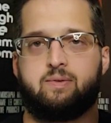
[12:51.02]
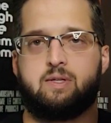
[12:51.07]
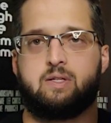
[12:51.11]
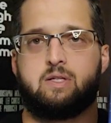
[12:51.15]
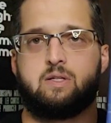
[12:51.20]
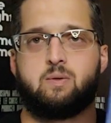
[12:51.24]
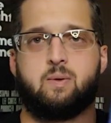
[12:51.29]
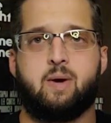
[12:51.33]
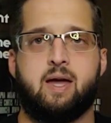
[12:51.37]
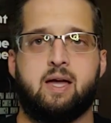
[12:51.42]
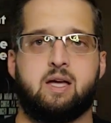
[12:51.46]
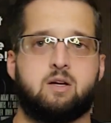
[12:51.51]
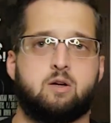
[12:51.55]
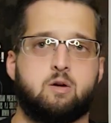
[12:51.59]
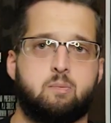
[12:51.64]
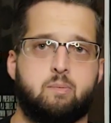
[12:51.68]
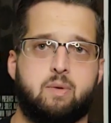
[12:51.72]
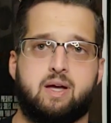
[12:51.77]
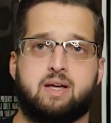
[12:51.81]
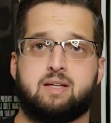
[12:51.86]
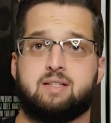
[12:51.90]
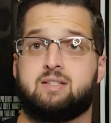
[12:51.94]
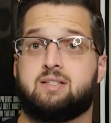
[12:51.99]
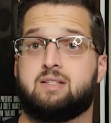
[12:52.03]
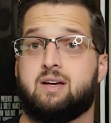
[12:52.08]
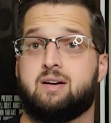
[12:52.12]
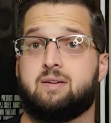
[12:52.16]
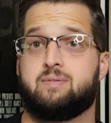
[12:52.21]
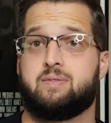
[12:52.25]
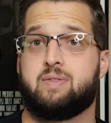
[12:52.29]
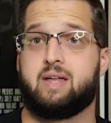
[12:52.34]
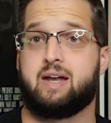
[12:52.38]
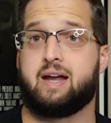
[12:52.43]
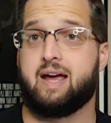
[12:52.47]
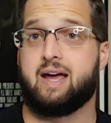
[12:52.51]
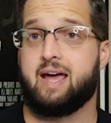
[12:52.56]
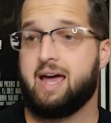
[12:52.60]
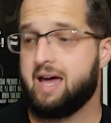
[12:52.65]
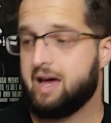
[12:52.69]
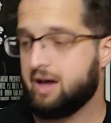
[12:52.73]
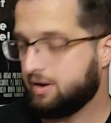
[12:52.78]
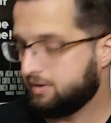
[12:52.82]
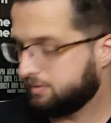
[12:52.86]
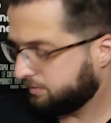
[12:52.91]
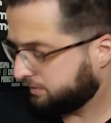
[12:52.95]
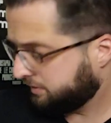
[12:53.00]
few Anchor Bay stuff that I
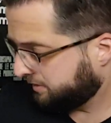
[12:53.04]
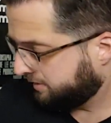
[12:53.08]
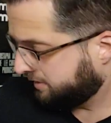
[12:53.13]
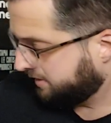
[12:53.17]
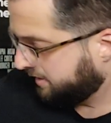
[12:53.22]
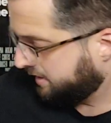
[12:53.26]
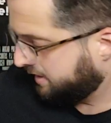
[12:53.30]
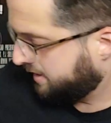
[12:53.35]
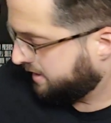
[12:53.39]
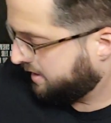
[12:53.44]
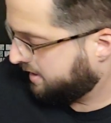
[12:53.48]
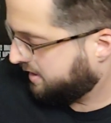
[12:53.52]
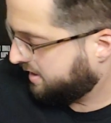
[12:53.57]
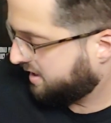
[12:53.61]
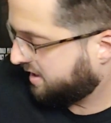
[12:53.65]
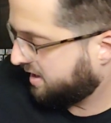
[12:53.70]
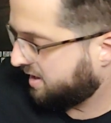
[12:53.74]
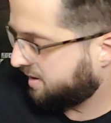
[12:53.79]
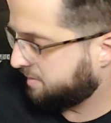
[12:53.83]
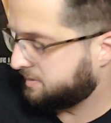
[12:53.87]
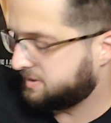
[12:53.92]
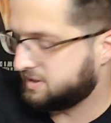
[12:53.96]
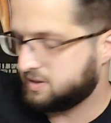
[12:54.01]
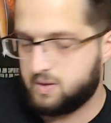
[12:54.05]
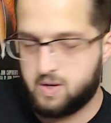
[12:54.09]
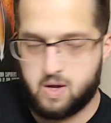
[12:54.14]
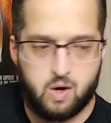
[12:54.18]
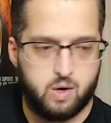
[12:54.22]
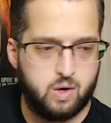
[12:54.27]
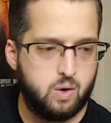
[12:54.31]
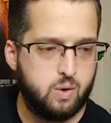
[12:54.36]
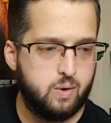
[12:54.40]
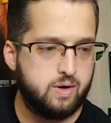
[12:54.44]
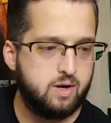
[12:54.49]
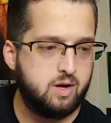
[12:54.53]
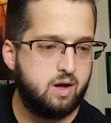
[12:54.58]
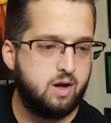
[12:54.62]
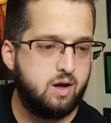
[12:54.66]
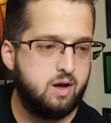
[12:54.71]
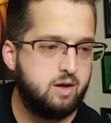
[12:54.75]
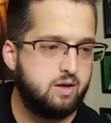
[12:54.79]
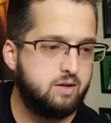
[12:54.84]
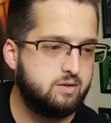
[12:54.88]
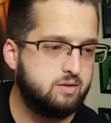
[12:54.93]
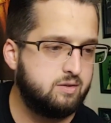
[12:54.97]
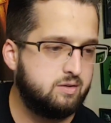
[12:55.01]
have. So now going
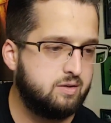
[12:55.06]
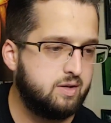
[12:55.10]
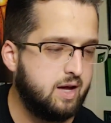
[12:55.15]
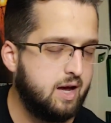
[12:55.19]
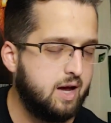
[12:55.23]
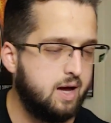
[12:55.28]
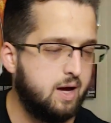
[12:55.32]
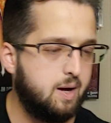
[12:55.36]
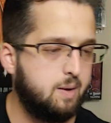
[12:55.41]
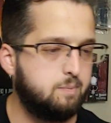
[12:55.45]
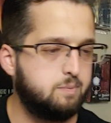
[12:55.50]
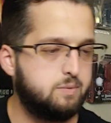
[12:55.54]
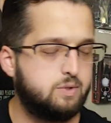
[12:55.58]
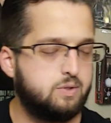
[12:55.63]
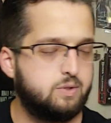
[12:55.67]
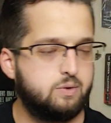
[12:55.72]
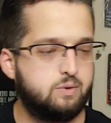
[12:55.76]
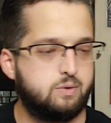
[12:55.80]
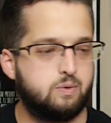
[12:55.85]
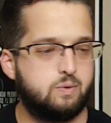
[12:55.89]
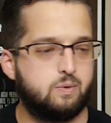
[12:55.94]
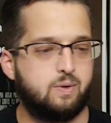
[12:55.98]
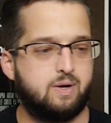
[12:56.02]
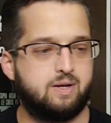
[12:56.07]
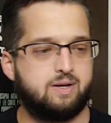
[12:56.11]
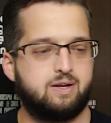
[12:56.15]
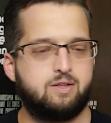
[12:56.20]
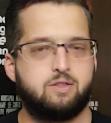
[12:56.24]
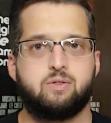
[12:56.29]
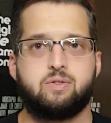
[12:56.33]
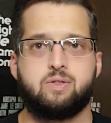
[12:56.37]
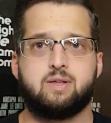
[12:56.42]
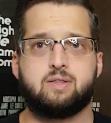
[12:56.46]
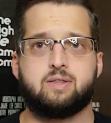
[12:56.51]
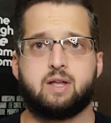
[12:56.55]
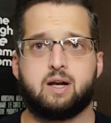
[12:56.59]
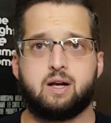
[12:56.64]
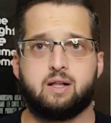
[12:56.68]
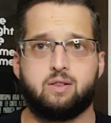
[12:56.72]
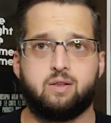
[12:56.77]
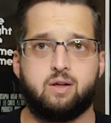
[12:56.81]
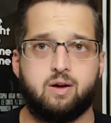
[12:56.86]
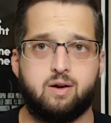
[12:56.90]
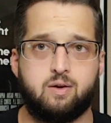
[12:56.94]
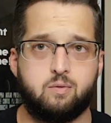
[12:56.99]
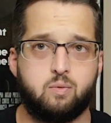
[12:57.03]
on to another thing that I
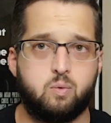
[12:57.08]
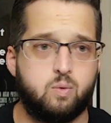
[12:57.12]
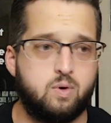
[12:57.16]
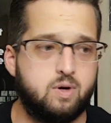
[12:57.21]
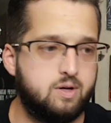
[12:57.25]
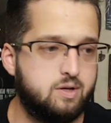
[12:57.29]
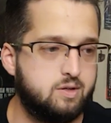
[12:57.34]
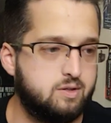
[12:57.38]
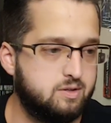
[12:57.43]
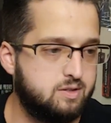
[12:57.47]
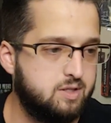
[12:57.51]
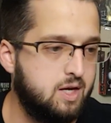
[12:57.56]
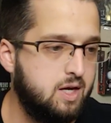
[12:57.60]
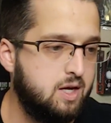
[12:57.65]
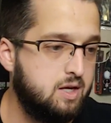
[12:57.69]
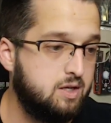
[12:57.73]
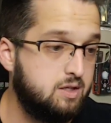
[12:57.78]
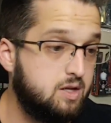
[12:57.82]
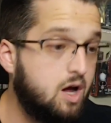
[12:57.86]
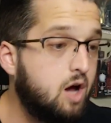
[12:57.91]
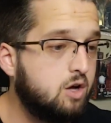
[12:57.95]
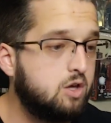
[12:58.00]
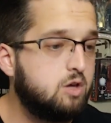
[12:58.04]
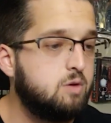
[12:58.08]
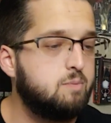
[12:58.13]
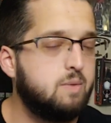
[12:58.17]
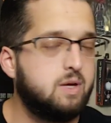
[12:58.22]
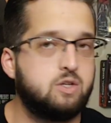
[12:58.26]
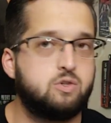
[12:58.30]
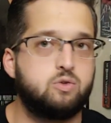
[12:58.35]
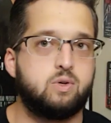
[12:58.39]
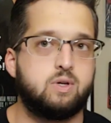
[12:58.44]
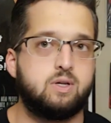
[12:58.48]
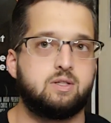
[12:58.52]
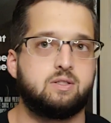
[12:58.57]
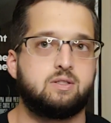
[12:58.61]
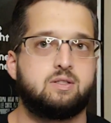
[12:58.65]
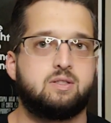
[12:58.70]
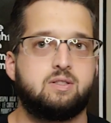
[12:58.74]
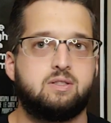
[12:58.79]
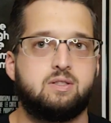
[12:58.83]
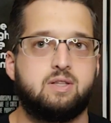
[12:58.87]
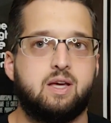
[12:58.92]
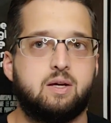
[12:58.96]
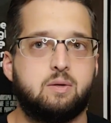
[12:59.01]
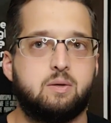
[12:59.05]
loved was
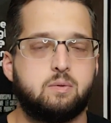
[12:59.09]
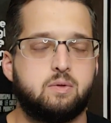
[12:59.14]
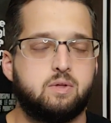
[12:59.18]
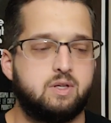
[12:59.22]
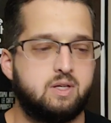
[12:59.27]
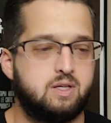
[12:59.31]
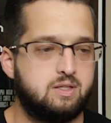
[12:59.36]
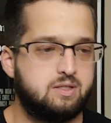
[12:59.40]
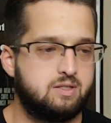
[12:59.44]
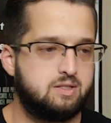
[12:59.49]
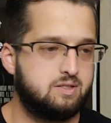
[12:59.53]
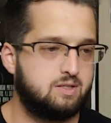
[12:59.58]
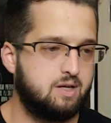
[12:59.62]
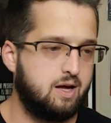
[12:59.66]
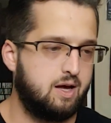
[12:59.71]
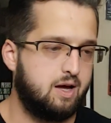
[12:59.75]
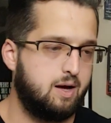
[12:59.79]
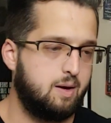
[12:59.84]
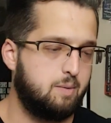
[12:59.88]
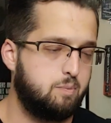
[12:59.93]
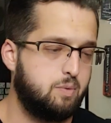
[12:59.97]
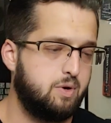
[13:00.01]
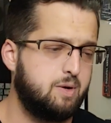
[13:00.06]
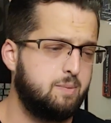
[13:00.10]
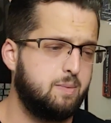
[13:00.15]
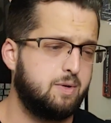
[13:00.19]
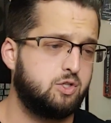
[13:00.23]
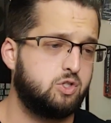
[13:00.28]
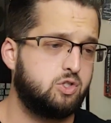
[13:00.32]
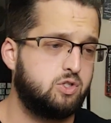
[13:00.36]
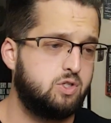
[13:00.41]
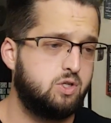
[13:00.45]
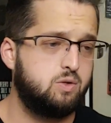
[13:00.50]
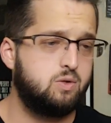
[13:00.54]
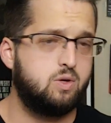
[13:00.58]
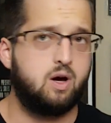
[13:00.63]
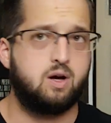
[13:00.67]
documentaries. They released pretty much two